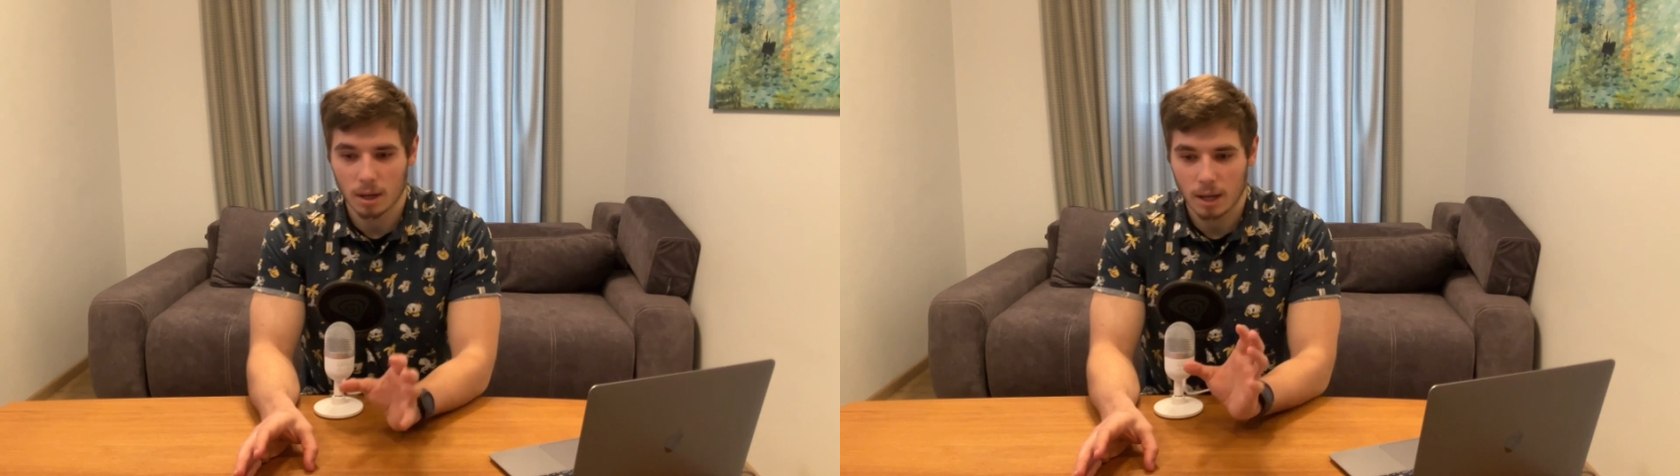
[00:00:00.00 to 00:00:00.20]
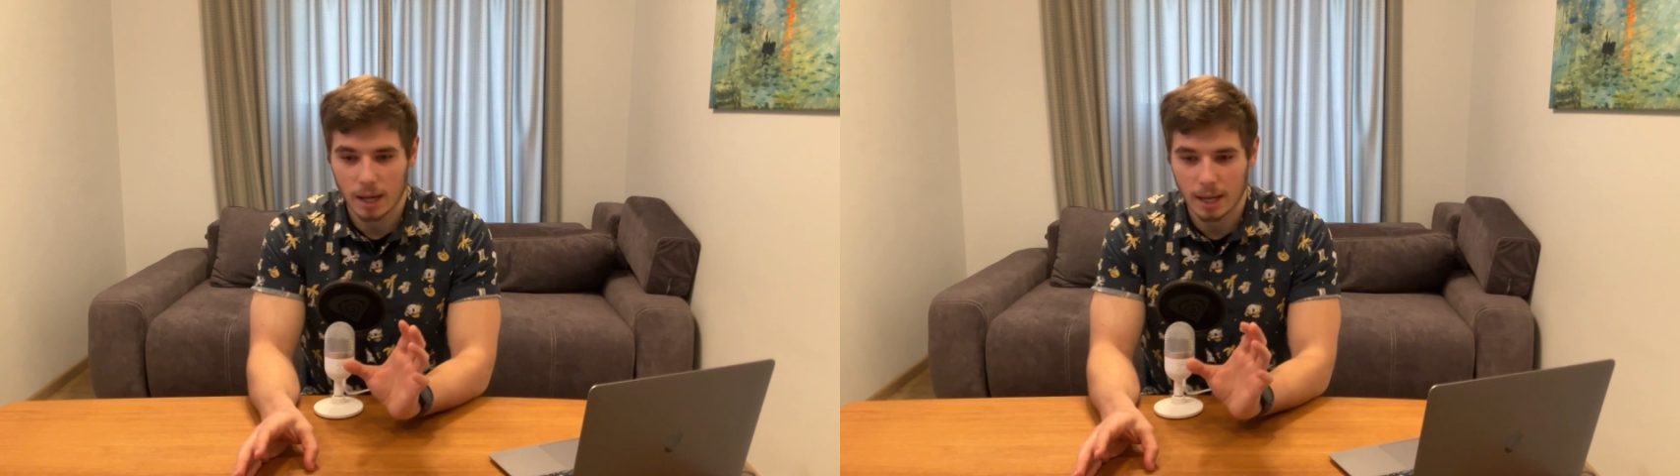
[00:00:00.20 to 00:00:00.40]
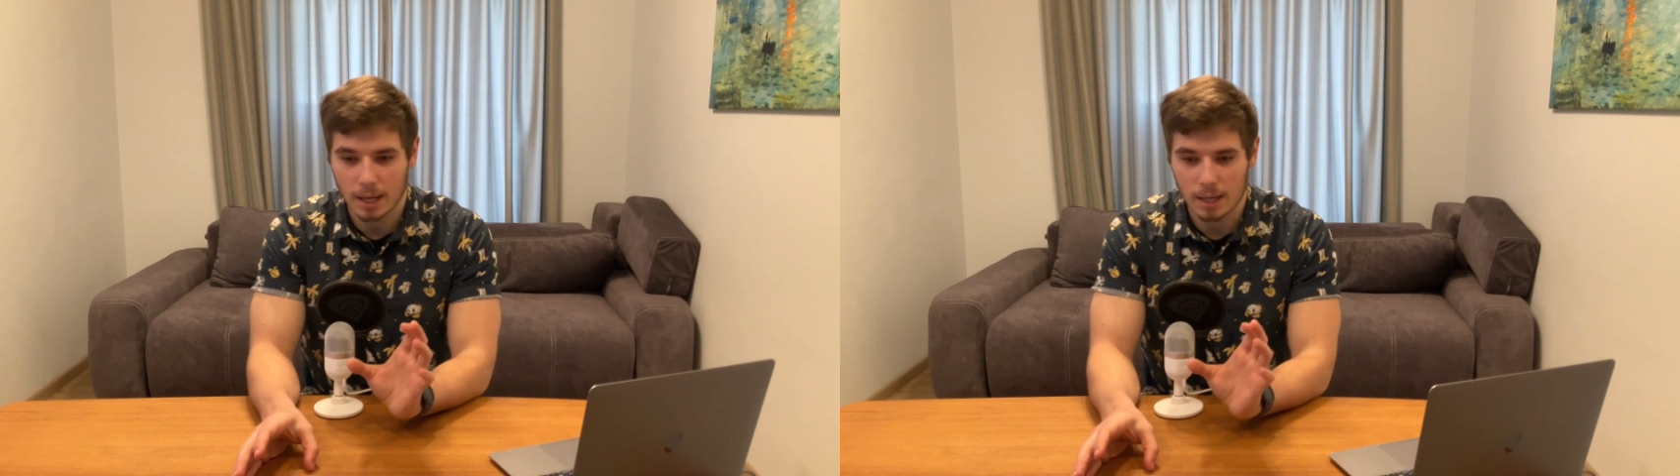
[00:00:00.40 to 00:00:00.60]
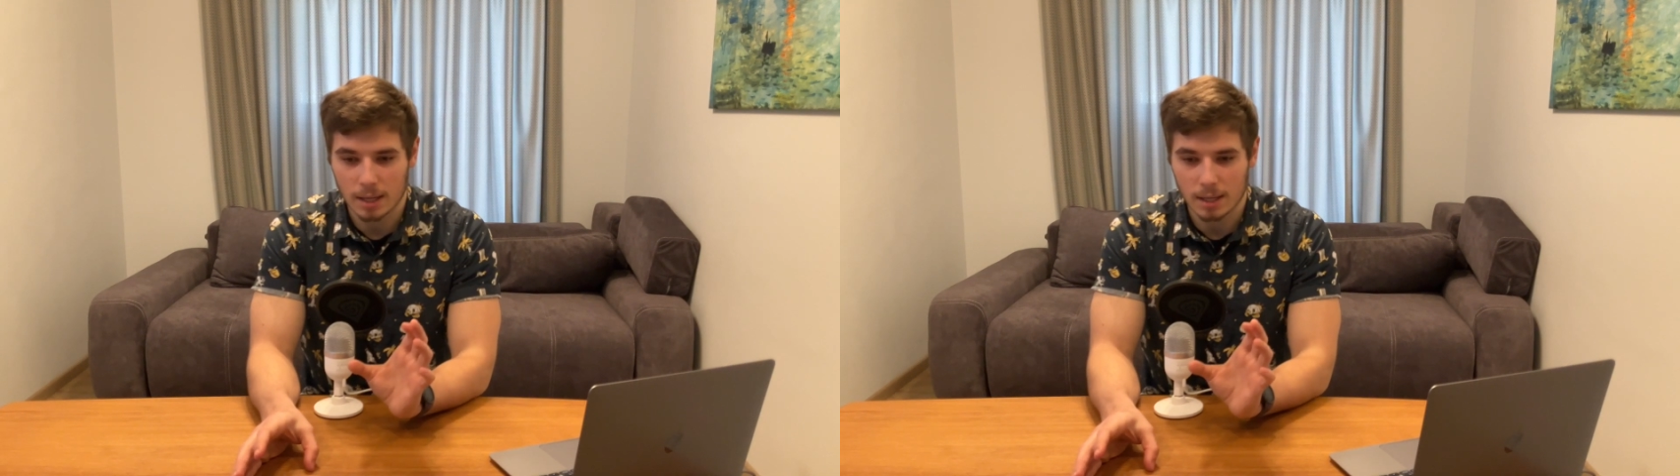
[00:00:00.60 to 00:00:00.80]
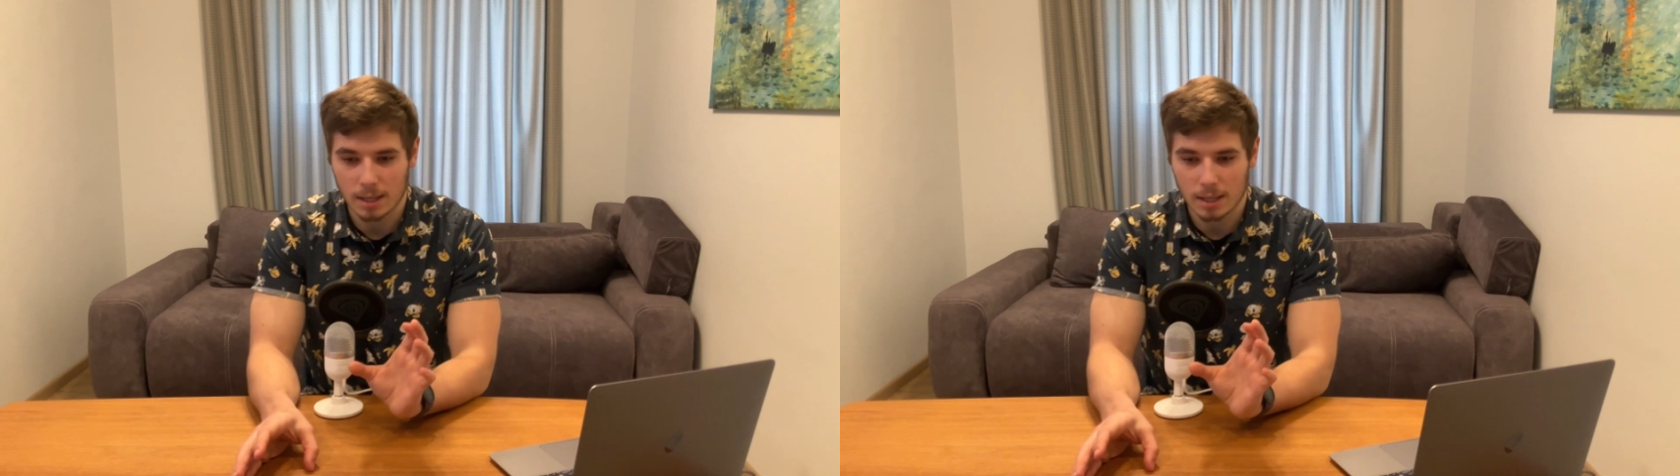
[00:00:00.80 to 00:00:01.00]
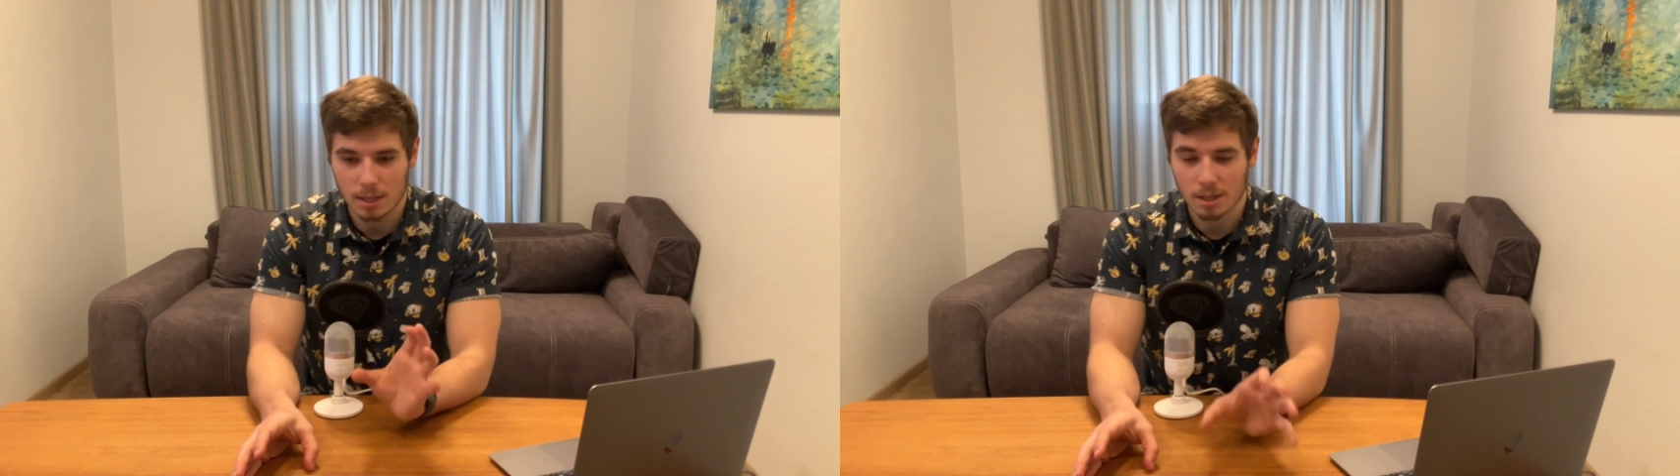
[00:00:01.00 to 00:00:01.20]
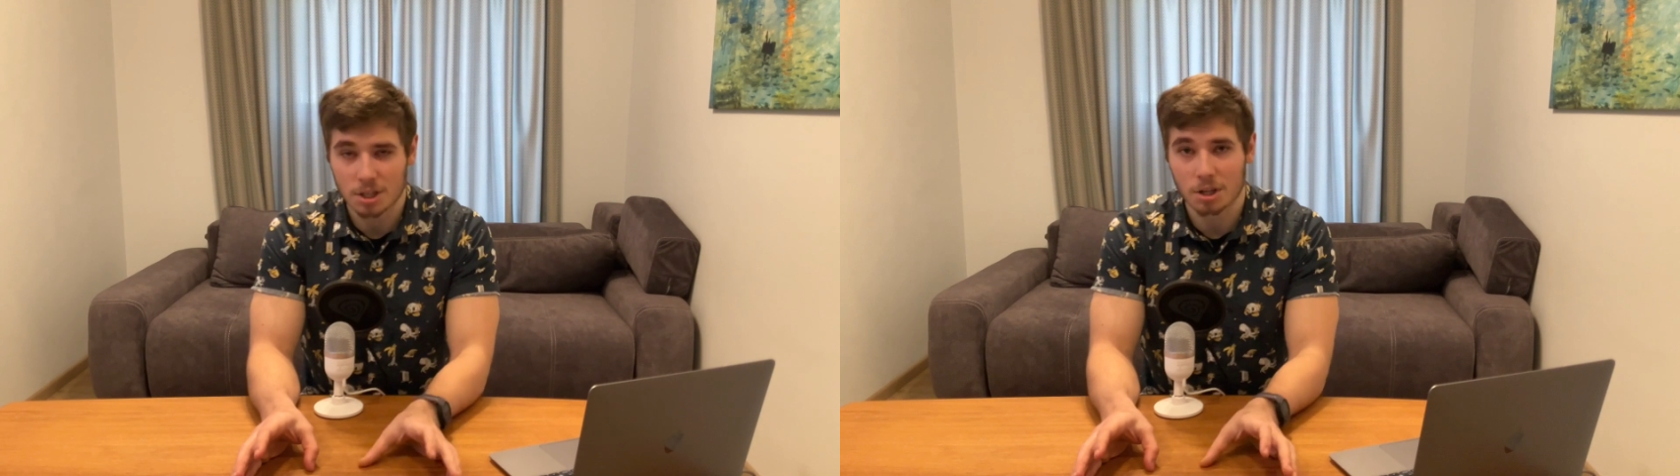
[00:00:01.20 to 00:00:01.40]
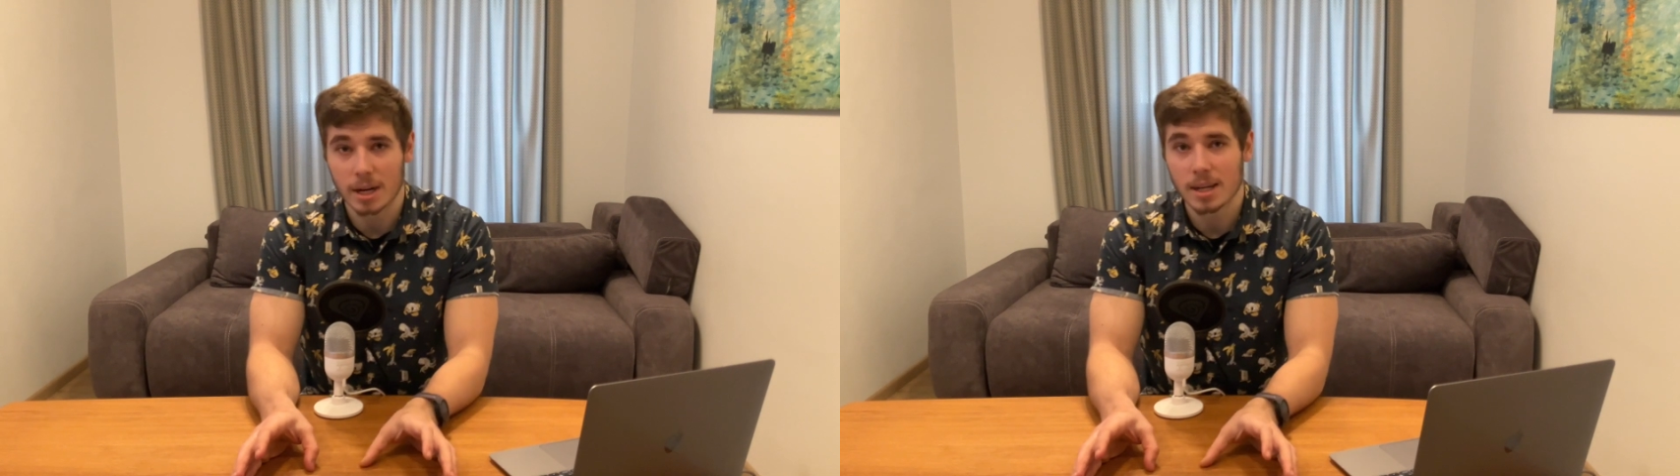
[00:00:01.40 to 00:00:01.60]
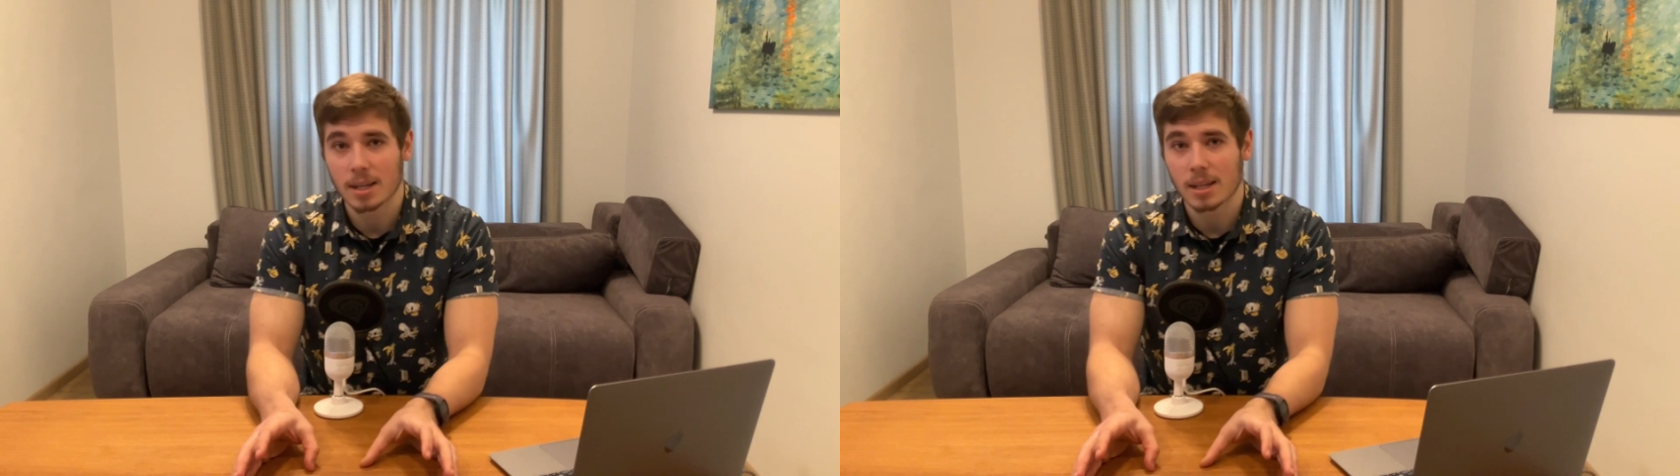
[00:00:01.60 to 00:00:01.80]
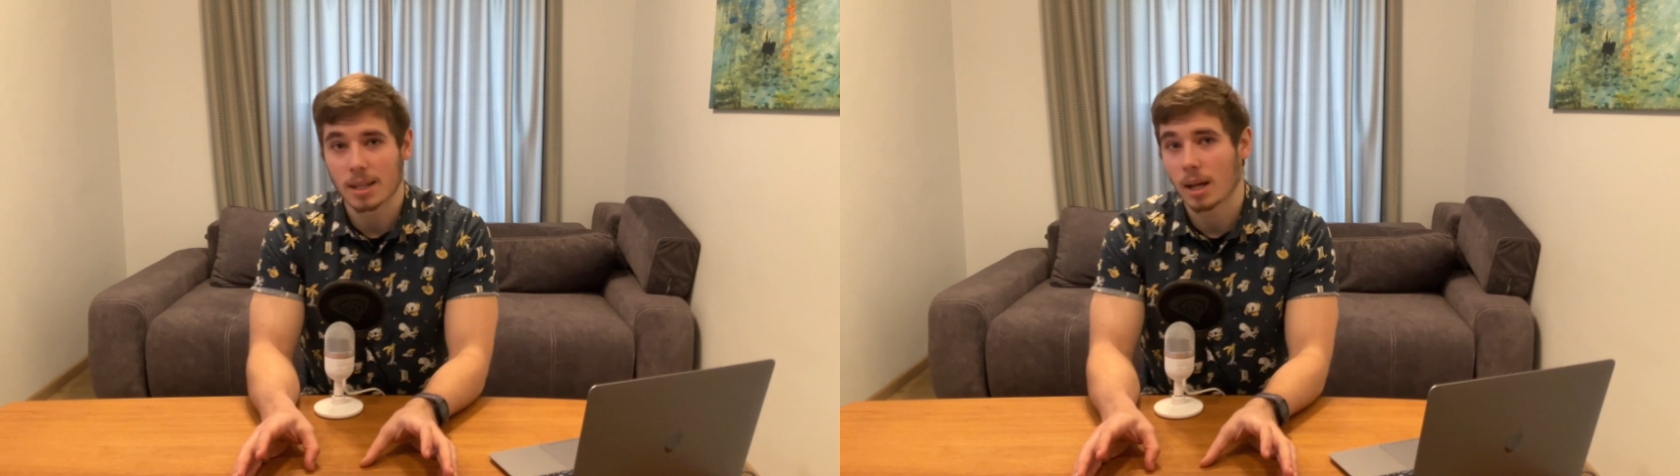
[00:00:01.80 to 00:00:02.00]
a good
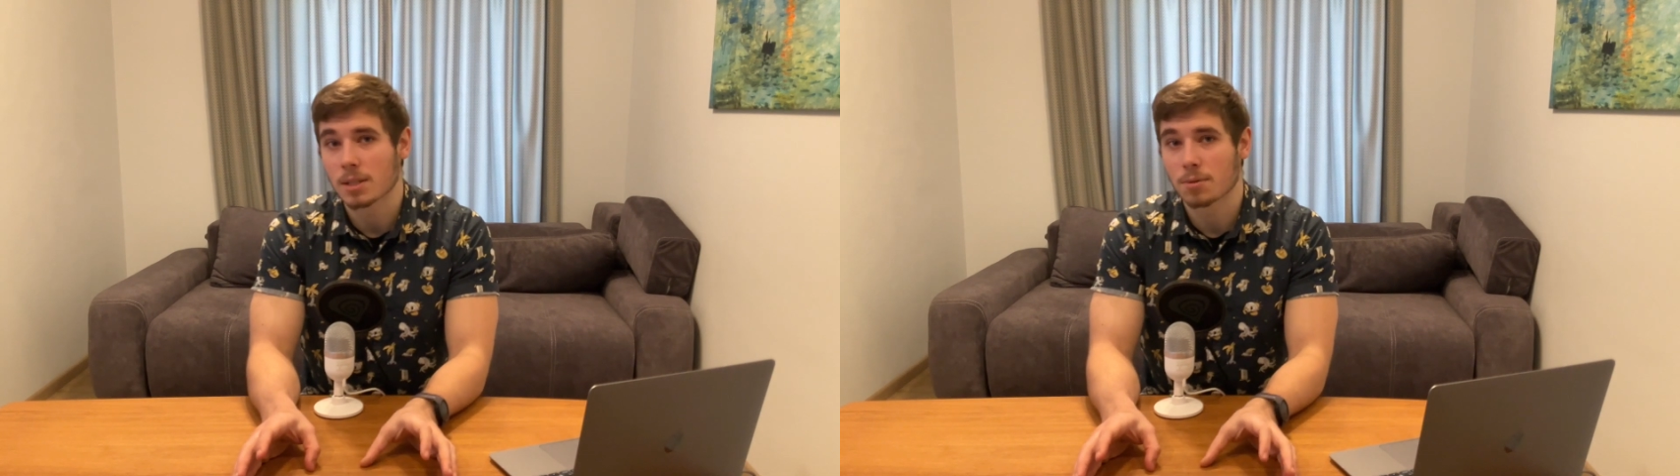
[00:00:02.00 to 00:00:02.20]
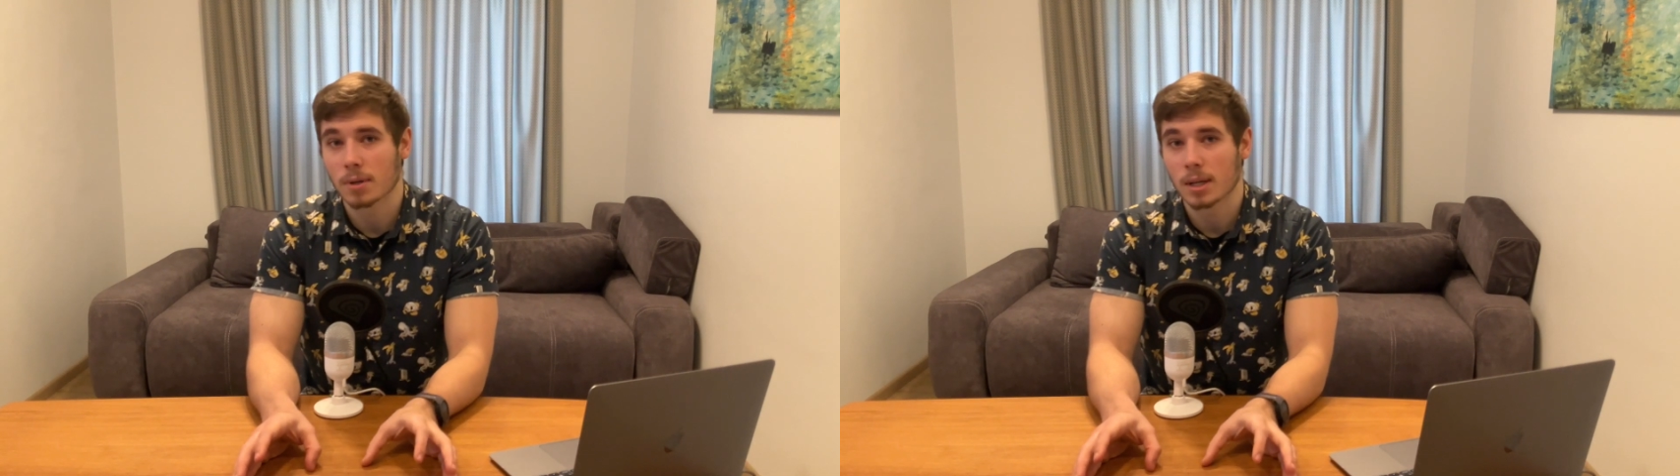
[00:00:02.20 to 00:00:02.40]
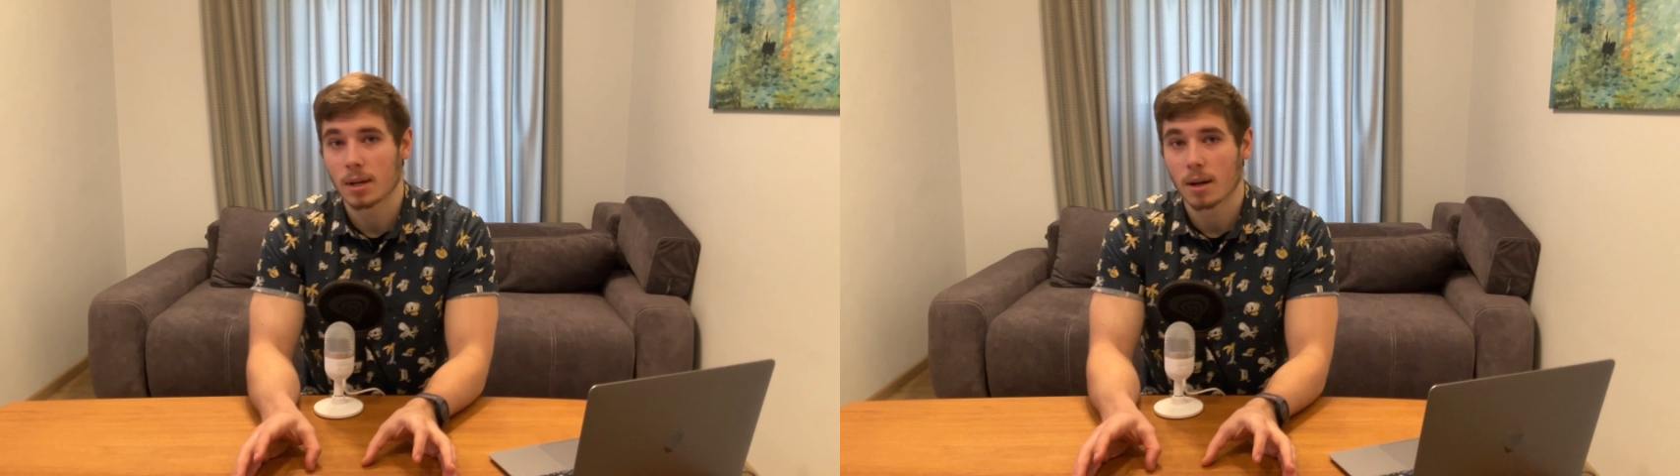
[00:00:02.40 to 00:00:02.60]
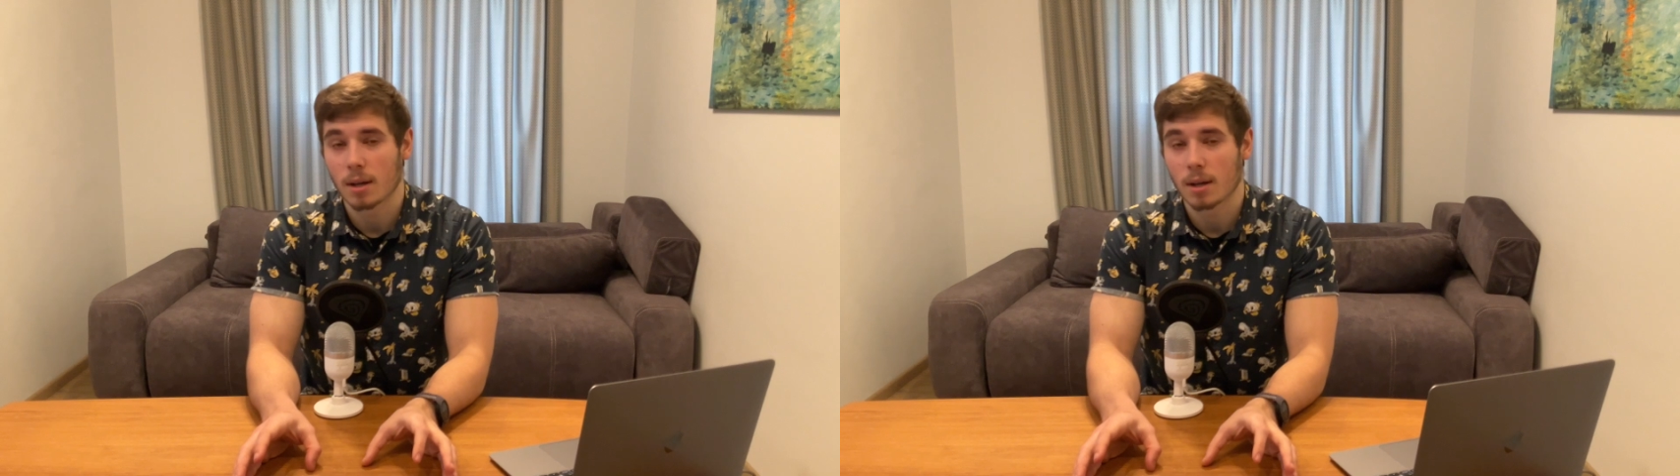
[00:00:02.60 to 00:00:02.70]
training next to it